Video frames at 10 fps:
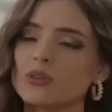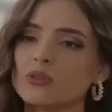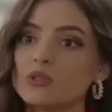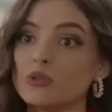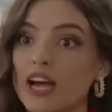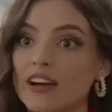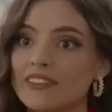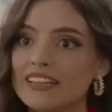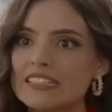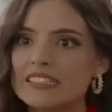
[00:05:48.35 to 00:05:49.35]
So do you
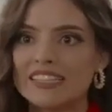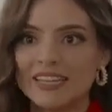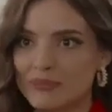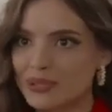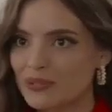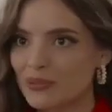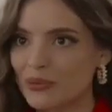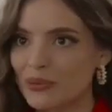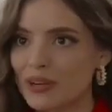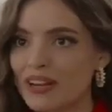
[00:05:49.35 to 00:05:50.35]
have any tips
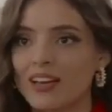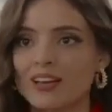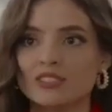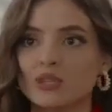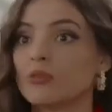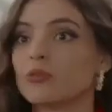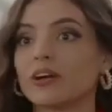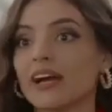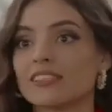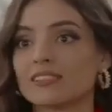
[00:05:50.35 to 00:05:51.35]
for someone
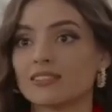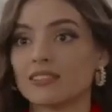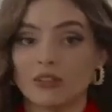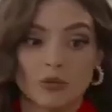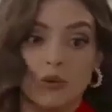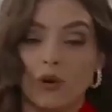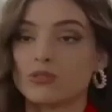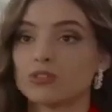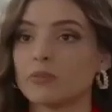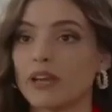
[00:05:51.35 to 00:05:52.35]
who
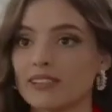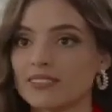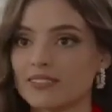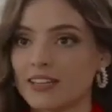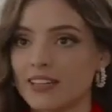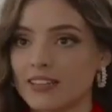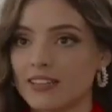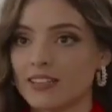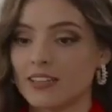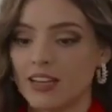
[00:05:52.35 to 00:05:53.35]
owns pets,
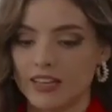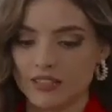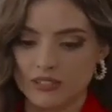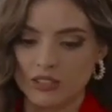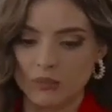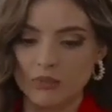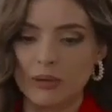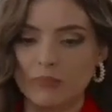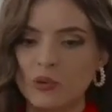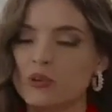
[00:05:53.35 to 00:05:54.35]
and like some
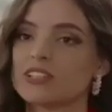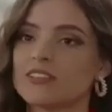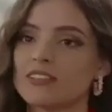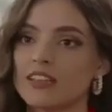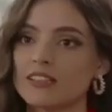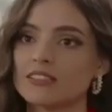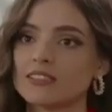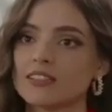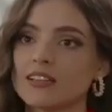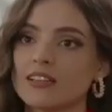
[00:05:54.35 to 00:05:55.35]
important
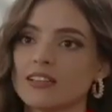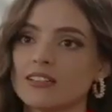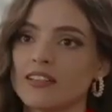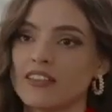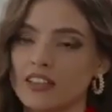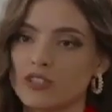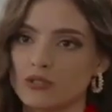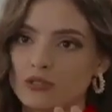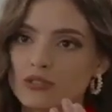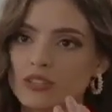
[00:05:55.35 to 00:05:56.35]
things that they
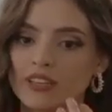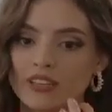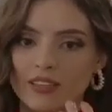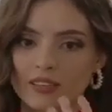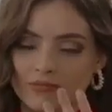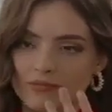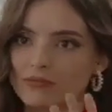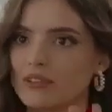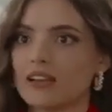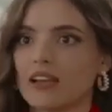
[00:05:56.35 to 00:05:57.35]
should
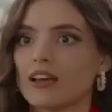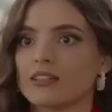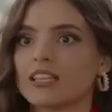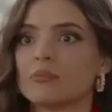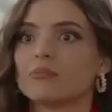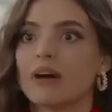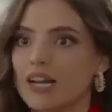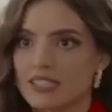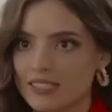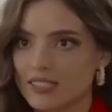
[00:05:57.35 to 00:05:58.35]
keep in
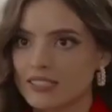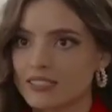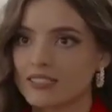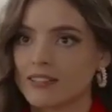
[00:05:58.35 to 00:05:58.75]
mind?